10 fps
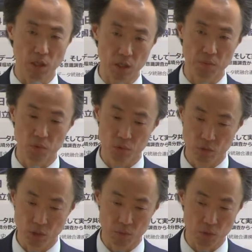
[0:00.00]
research
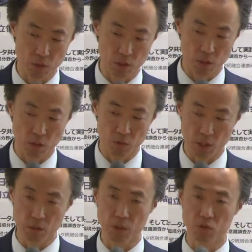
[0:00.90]
area
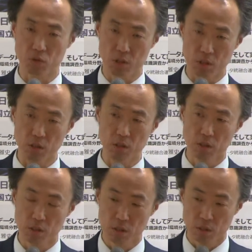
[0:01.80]
setting, and
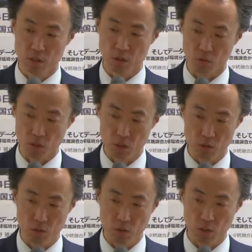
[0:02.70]
they come up
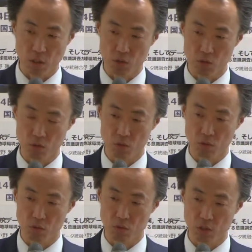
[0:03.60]
with the program
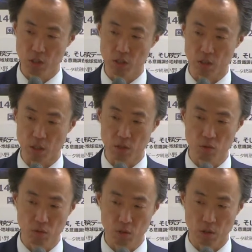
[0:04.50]
by looking at the
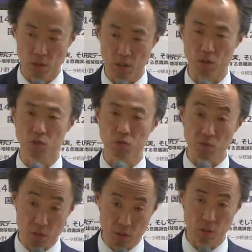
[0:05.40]
contents,
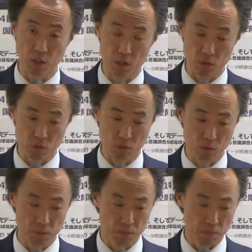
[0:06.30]
and the
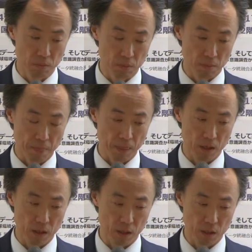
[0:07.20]
research plan that
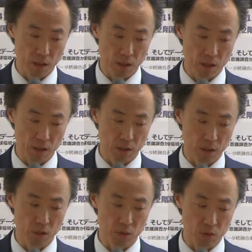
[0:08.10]
has been
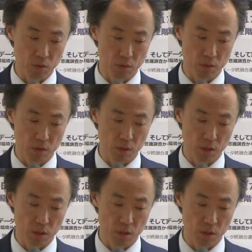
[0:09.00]
submitted
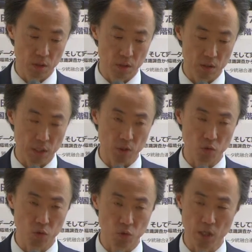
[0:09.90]
were
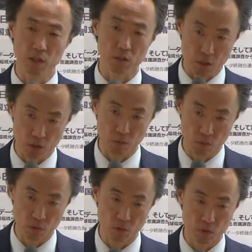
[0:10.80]
examined by them,
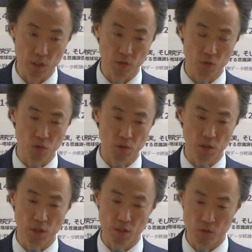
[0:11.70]
and they
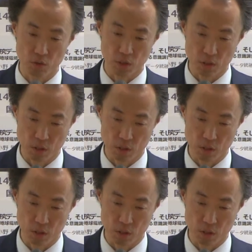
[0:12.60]
were